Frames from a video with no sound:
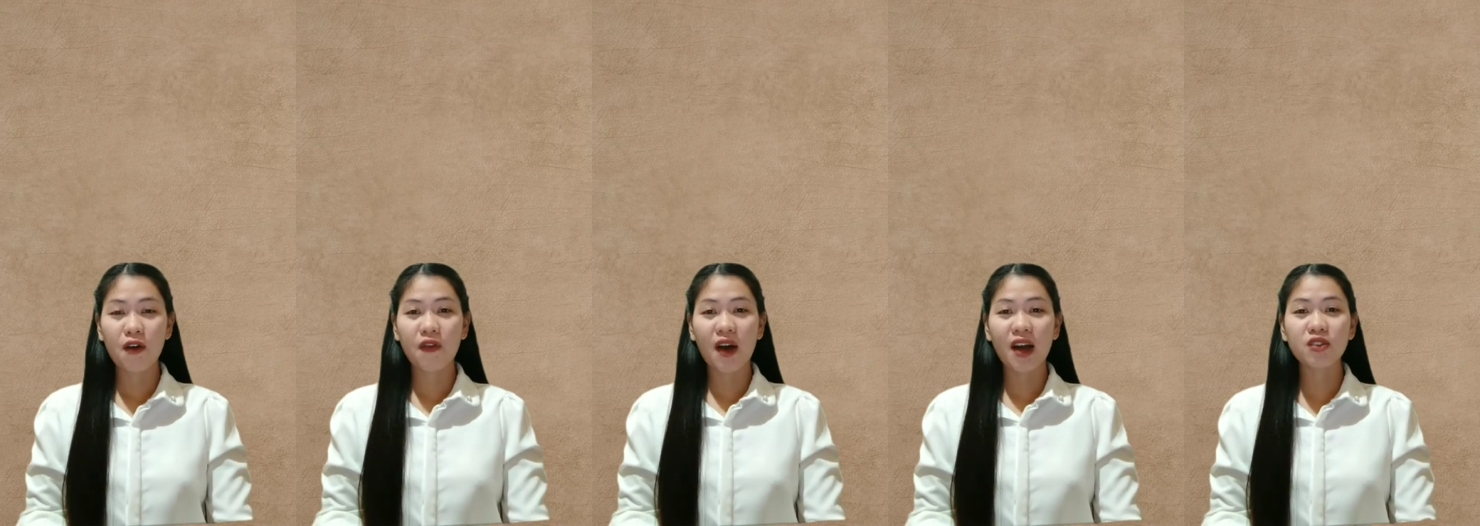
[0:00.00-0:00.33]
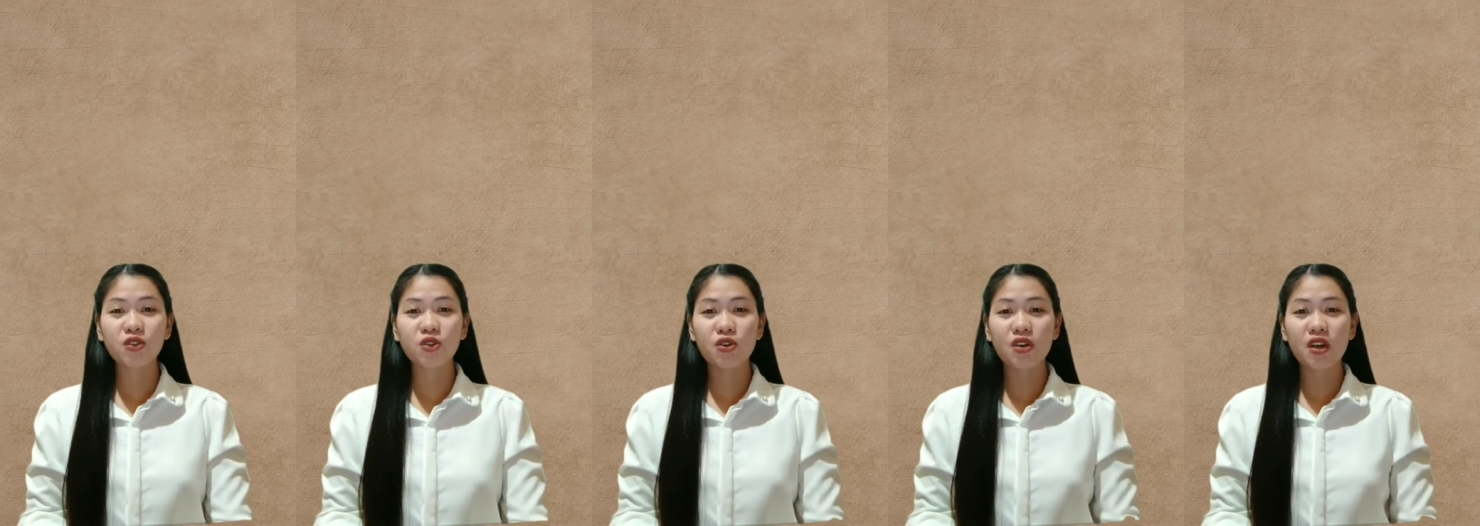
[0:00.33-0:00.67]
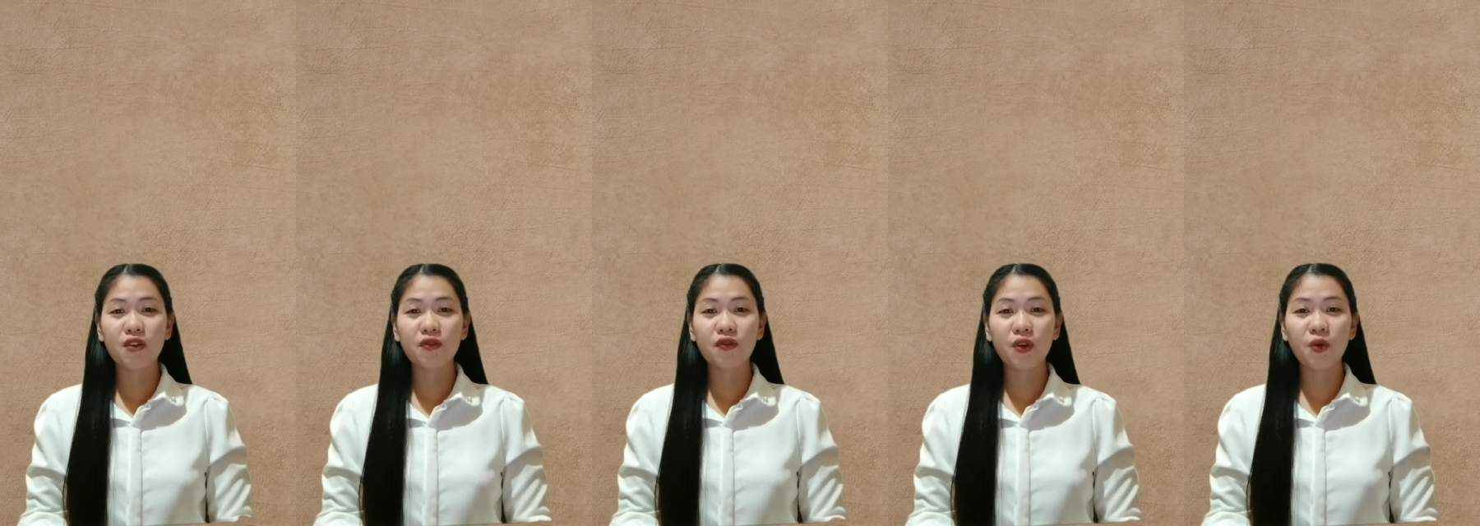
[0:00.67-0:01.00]
factor
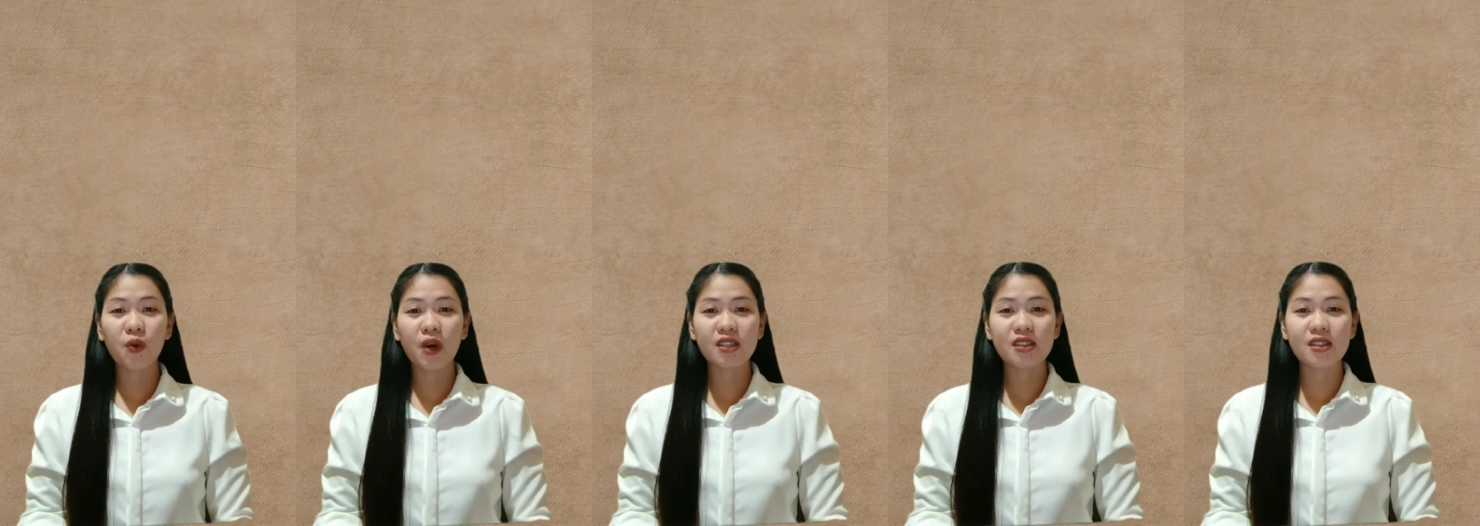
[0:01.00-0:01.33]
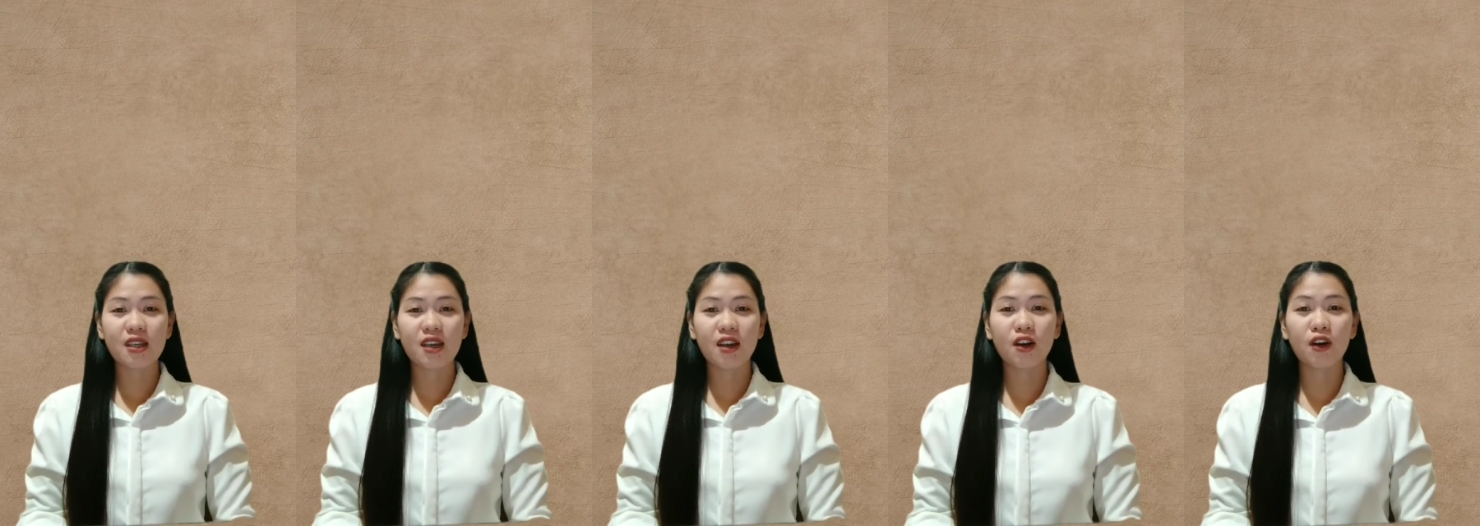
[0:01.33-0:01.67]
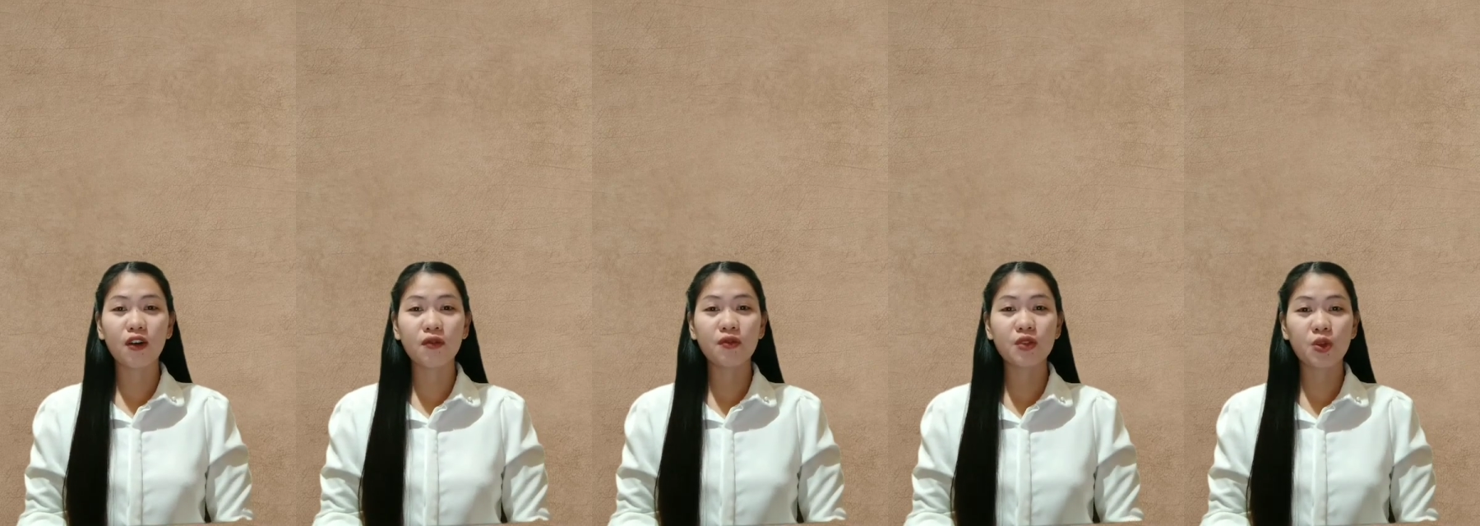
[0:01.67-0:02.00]
influencing
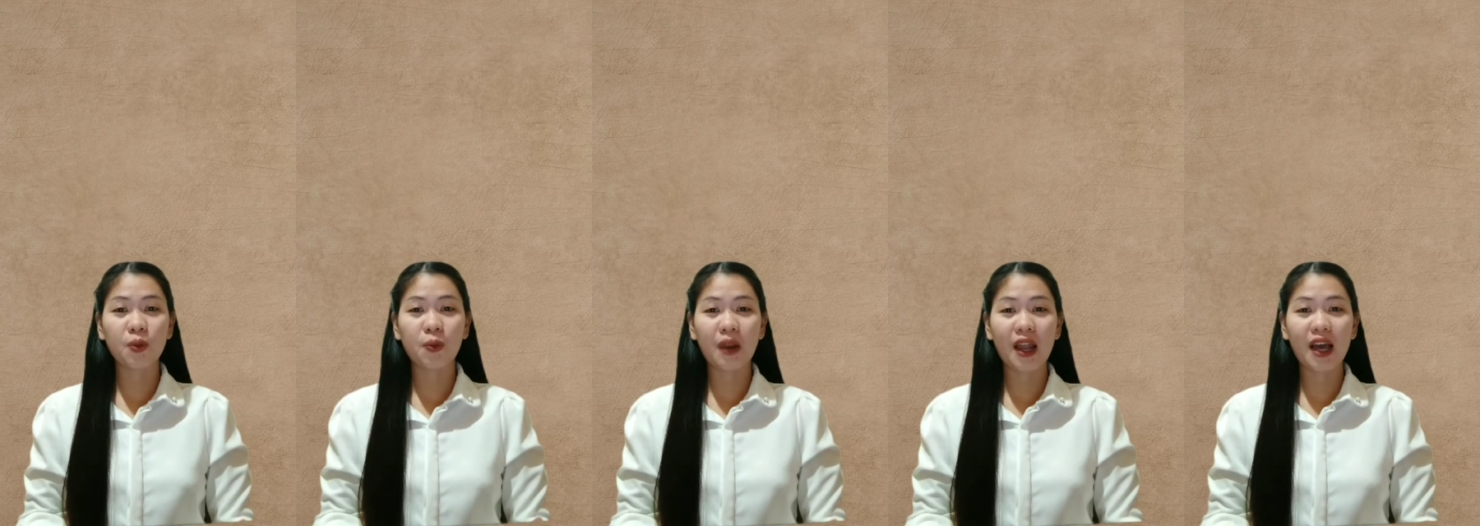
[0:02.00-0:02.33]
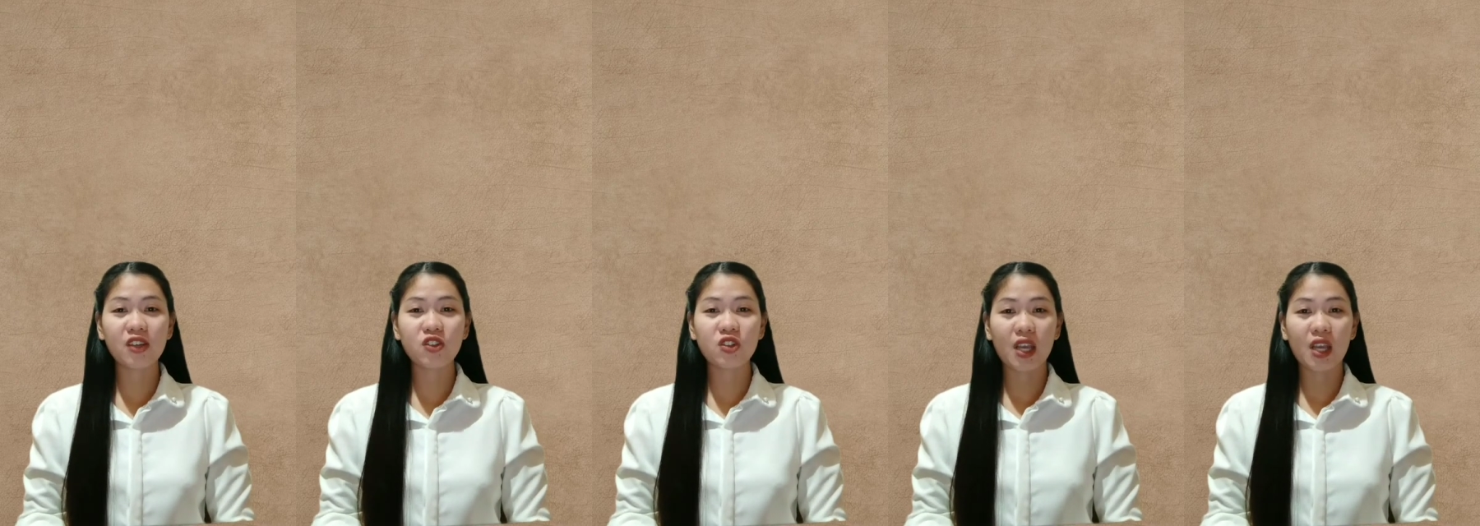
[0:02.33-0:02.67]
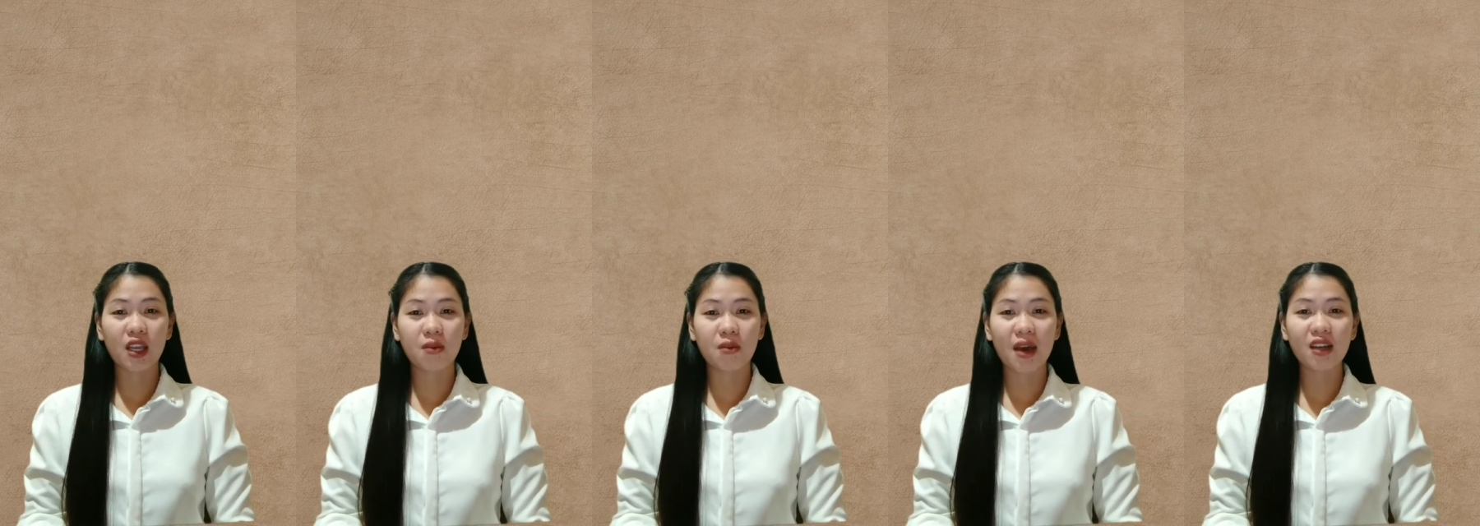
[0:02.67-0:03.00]
of supply chain